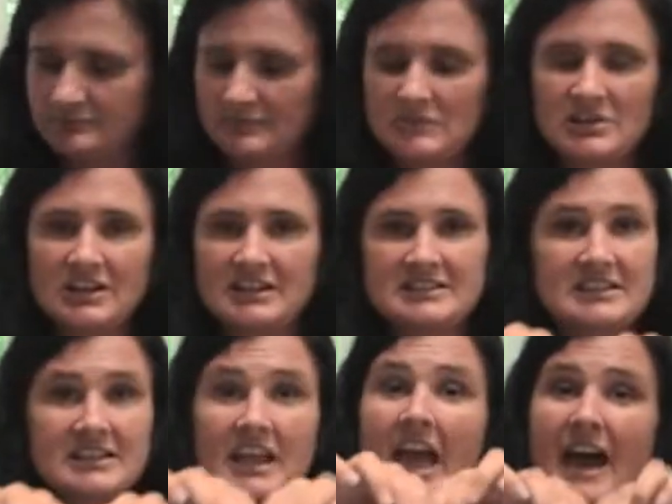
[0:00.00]
and you're going to
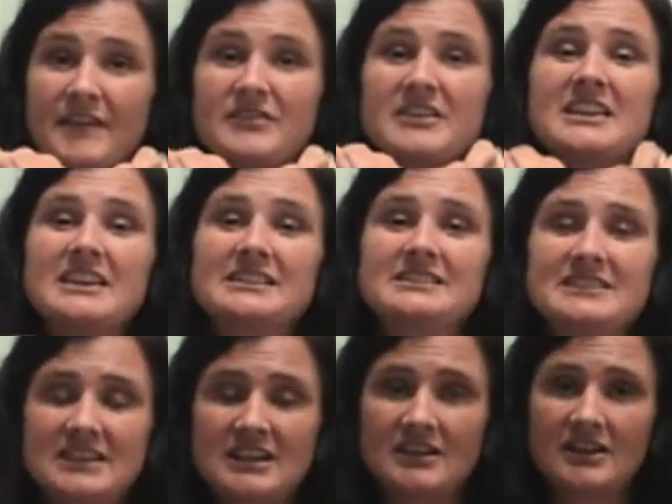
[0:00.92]
have the kids
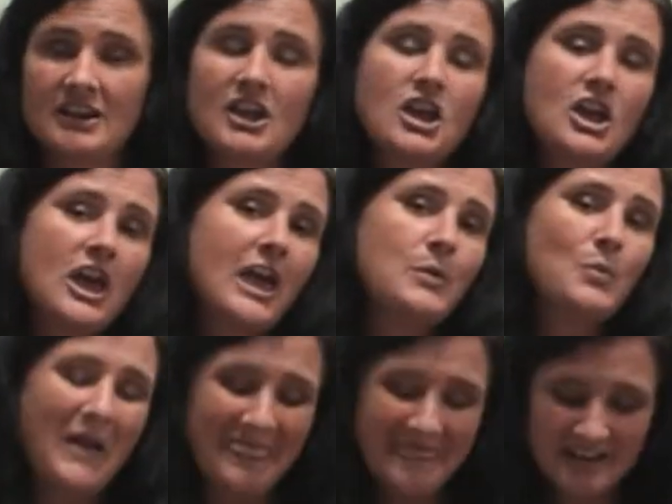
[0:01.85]
tear it. And
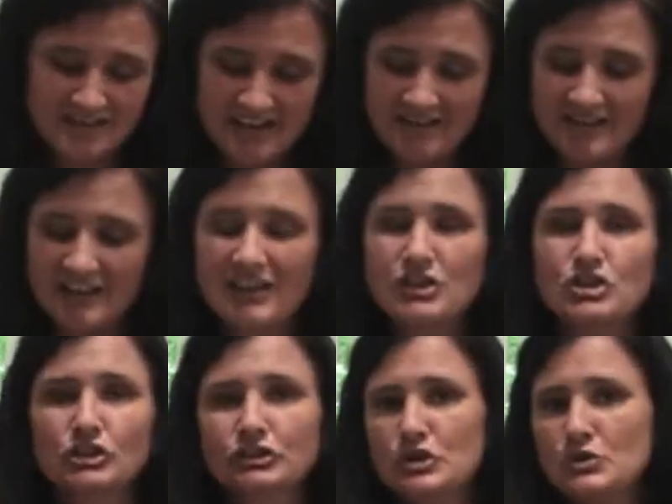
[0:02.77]
when they're tearing it,
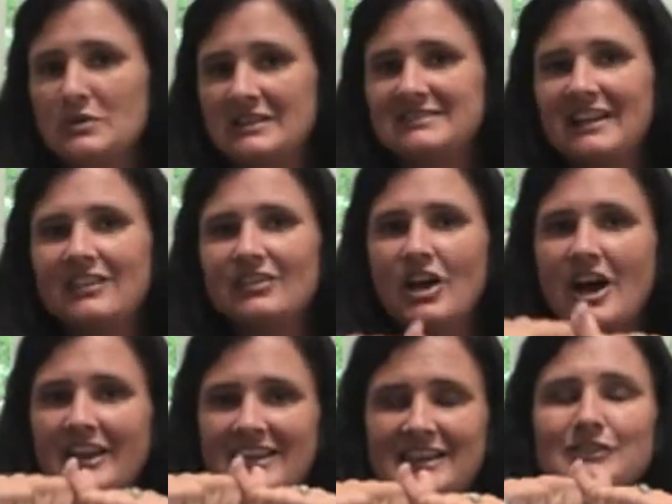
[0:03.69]
you'll notice that a
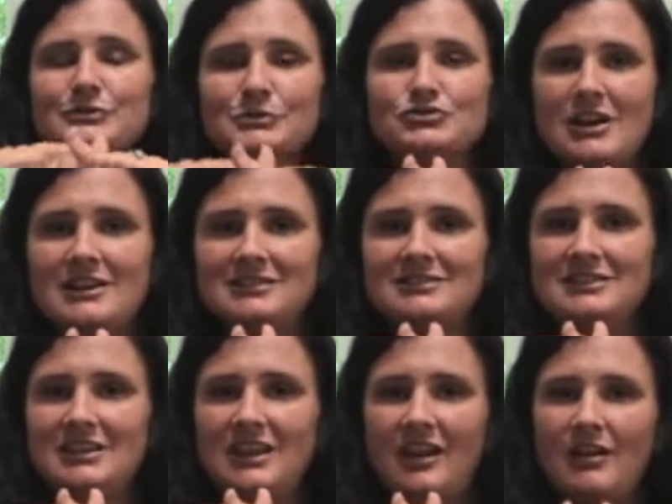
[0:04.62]
lot of kids will try to
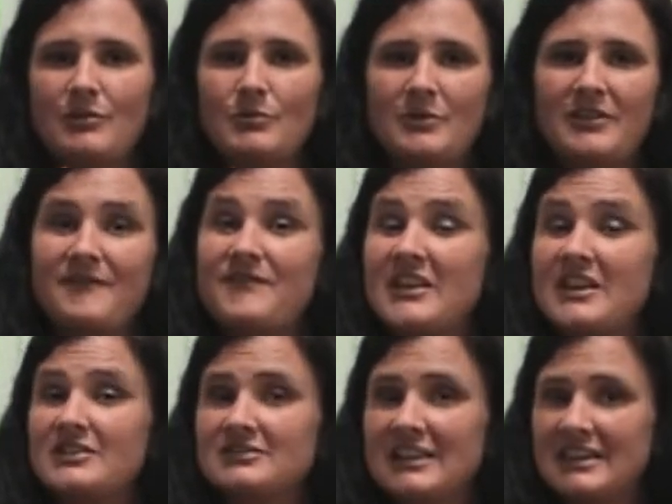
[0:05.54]
tear with their
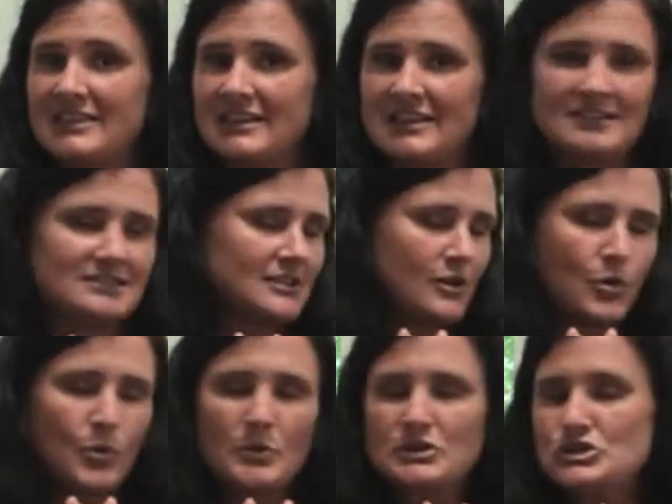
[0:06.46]
fingers like this.
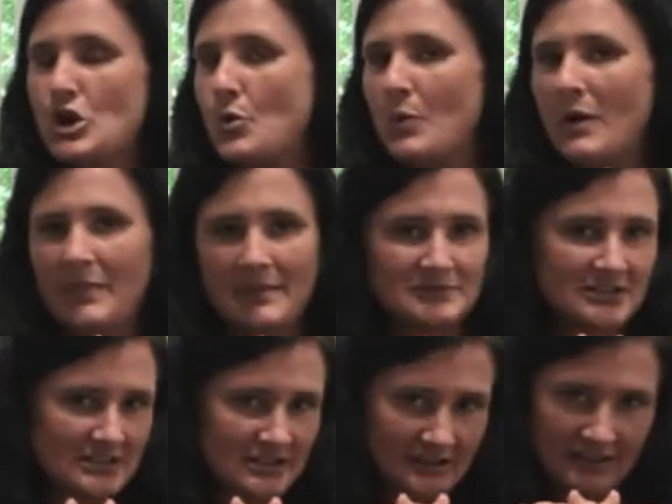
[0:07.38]
We don't want them
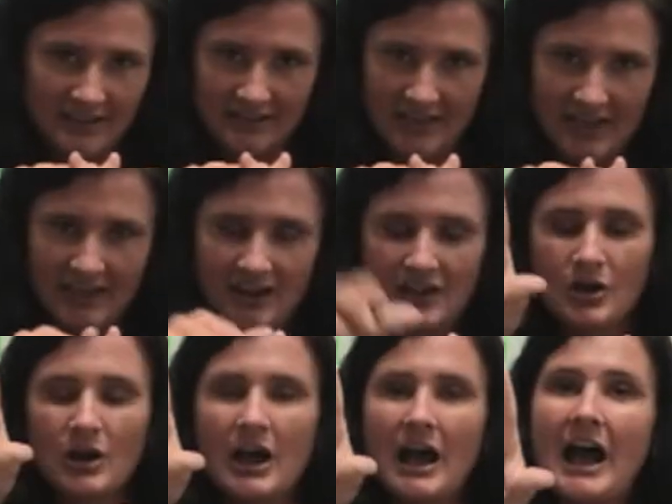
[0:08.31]
to tear like that.
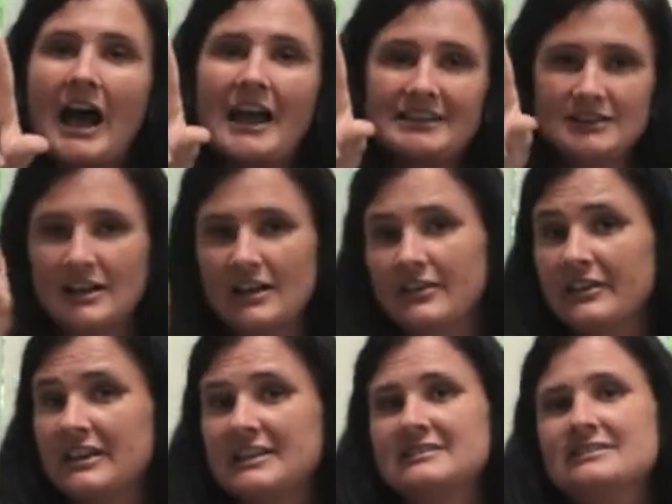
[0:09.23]
I tell the
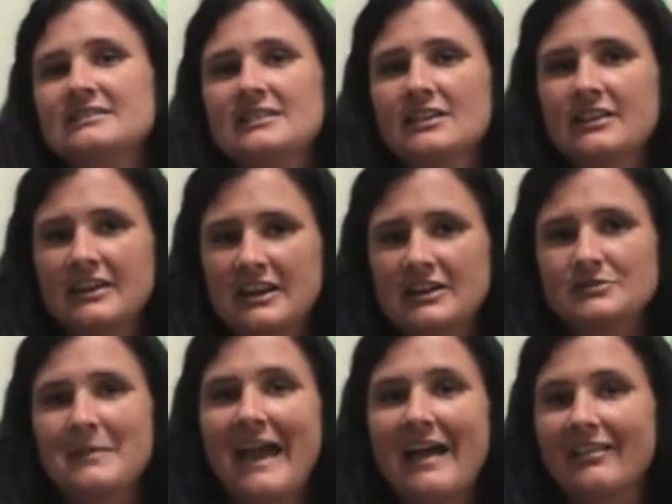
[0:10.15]
kids, here's
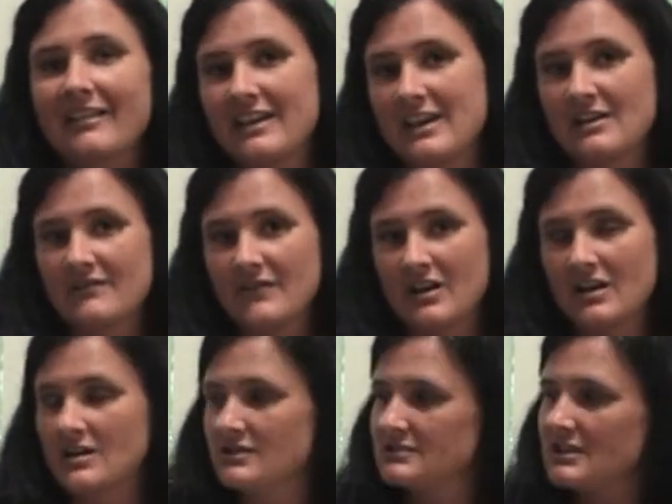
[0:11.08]
my alligator
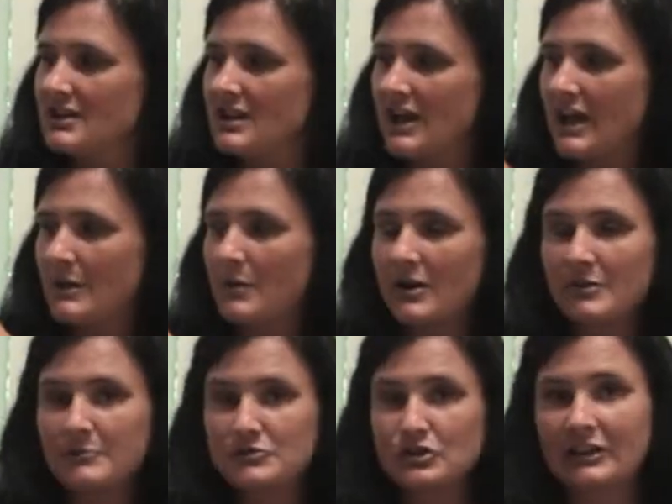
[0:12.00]
fingers. I want
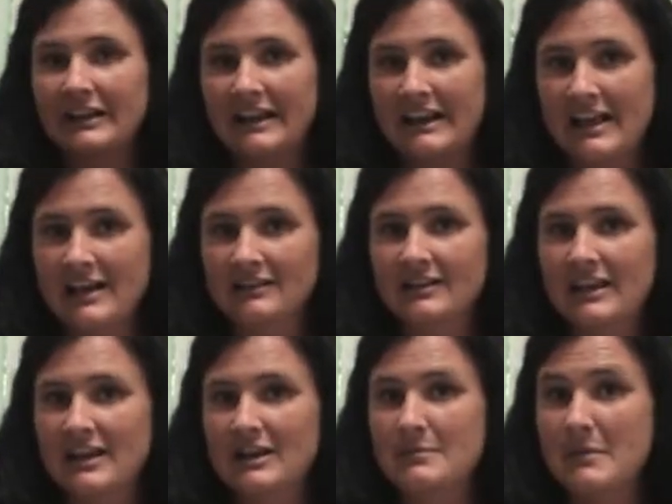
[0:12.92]
it to look like an
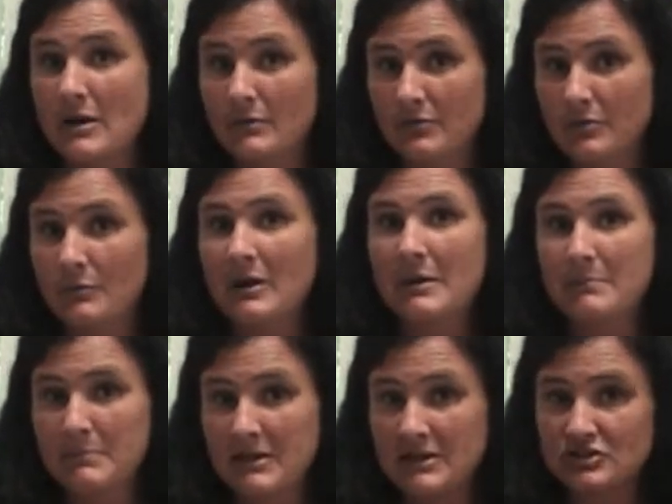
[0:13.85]
alligator mouth when
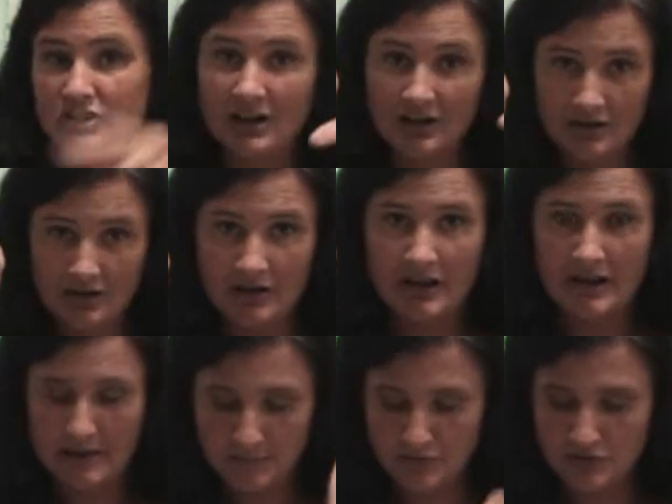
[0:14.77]
I'm pinching and
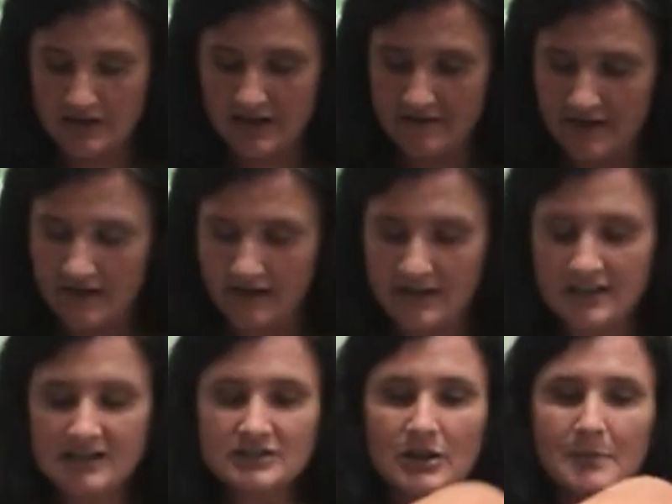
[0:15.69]
I'm tearing.
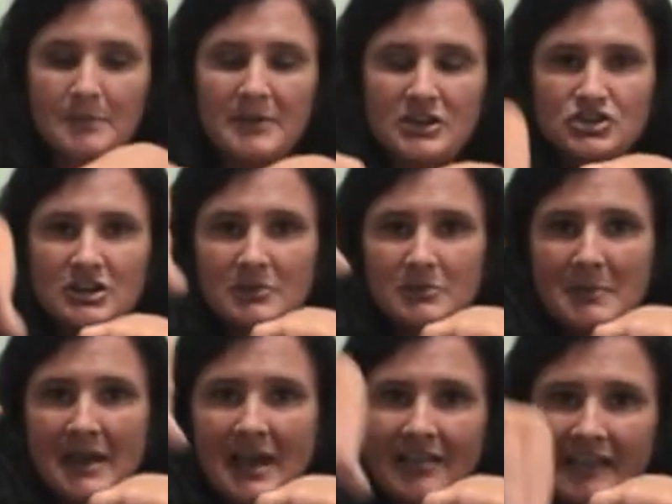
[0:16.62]
So I'm pinching with
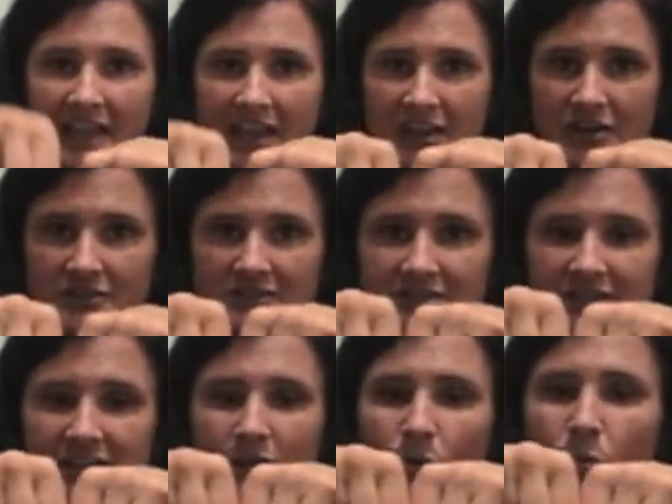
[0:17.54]
my alligators.
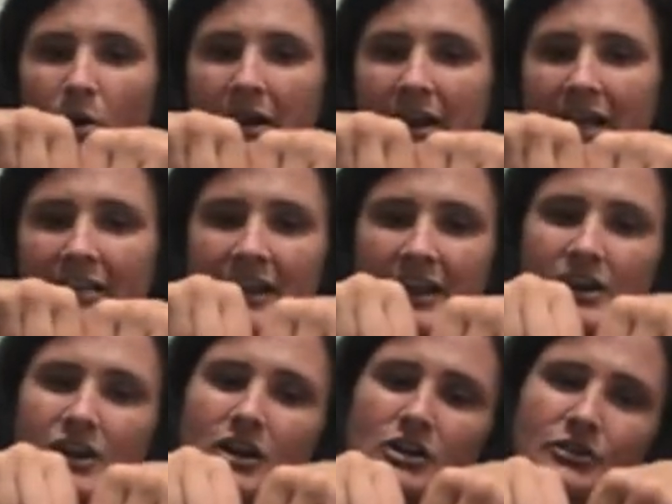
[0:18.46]
One
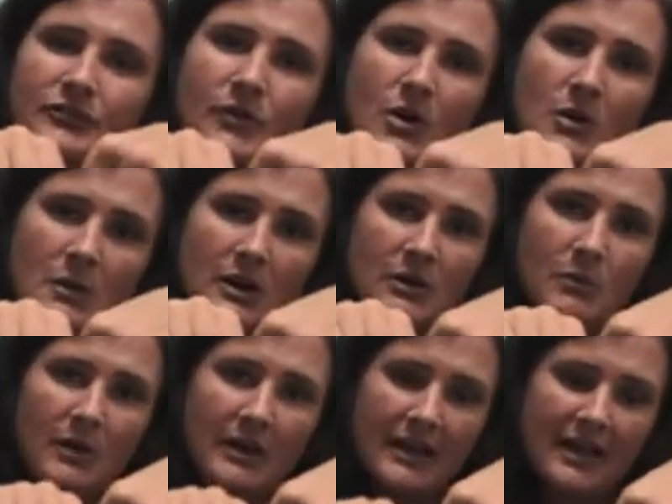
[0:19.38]
alligator goes forward
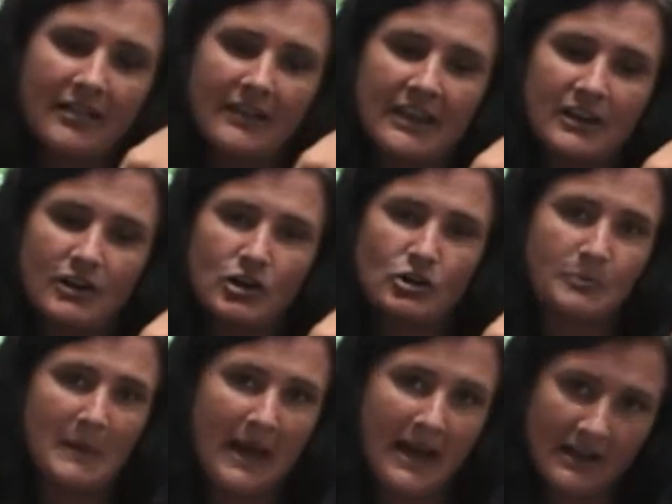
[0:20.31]
and one alligator
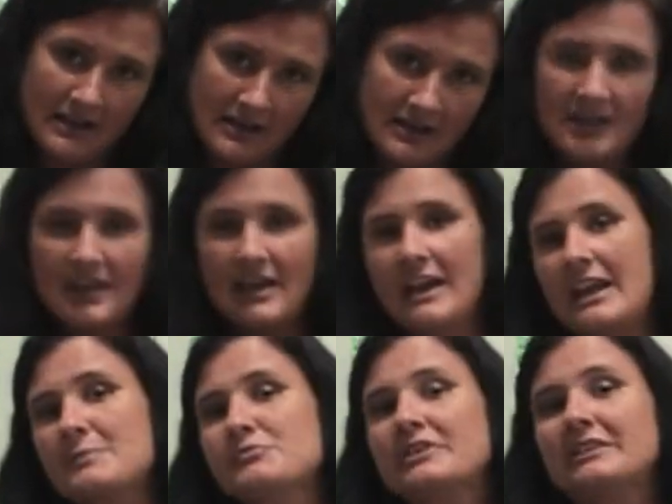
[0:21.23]
goes back. And
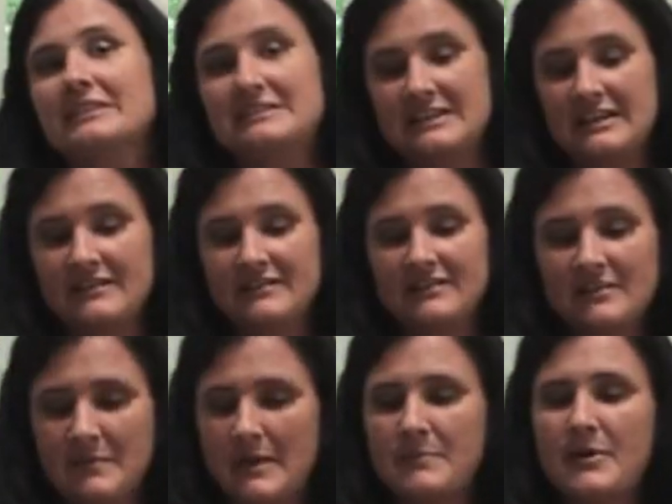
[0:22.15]
I'm really tearing the
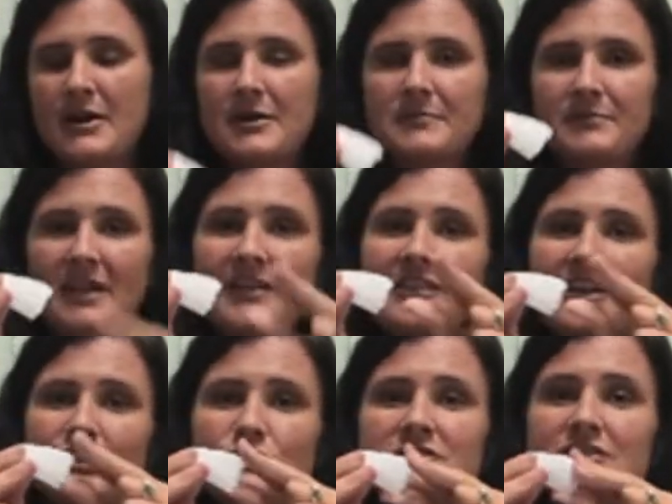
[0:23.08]
paper and
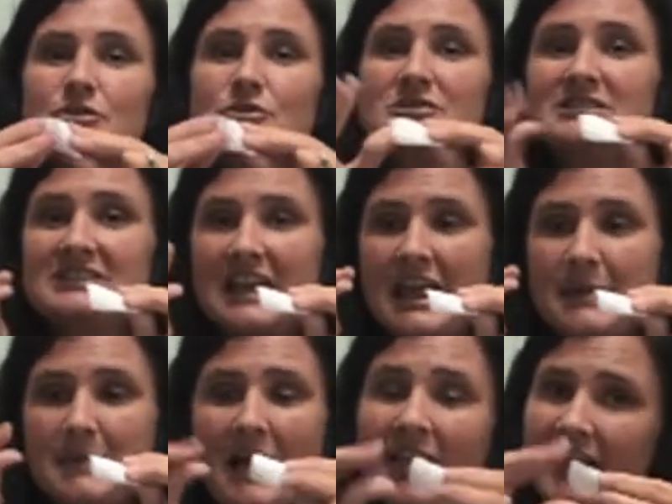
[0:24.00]
then using those
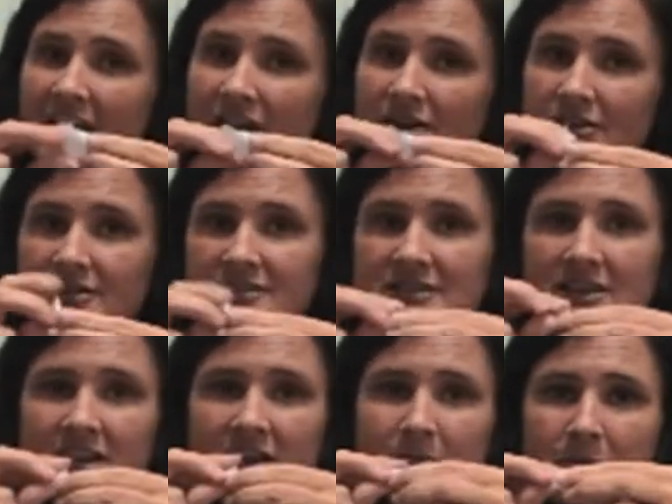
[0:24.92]
same alligators'
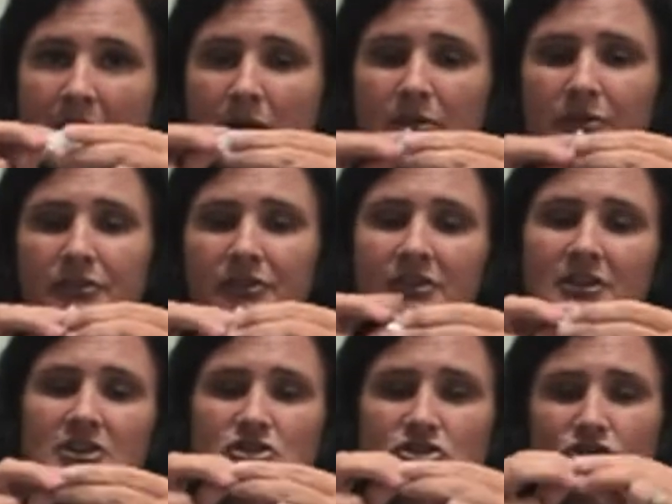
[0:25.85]
mouths
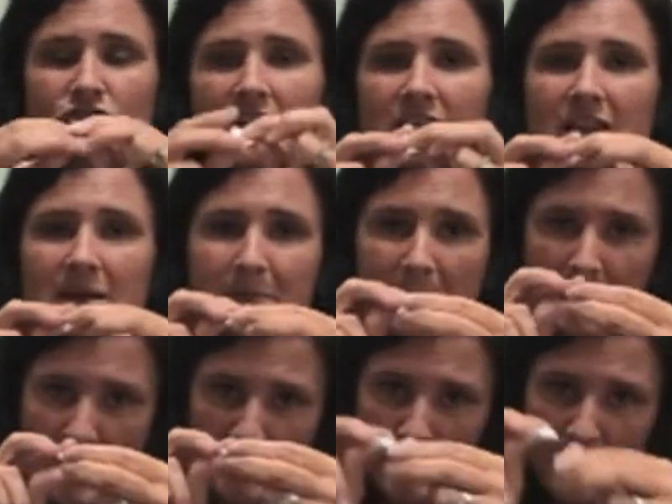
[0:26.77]
to crinkle up my
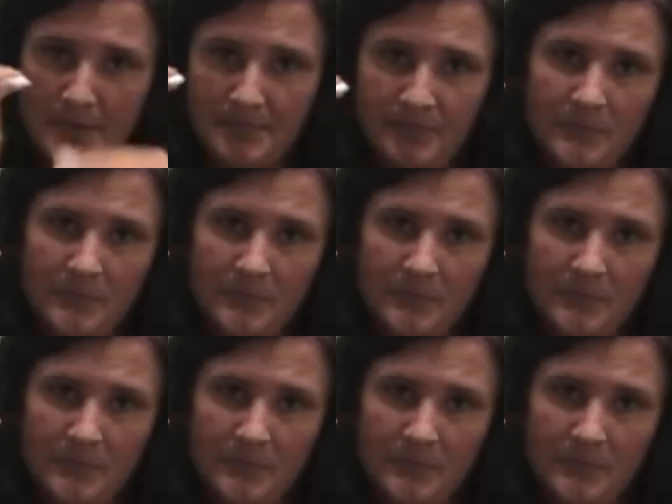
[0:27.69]
paper.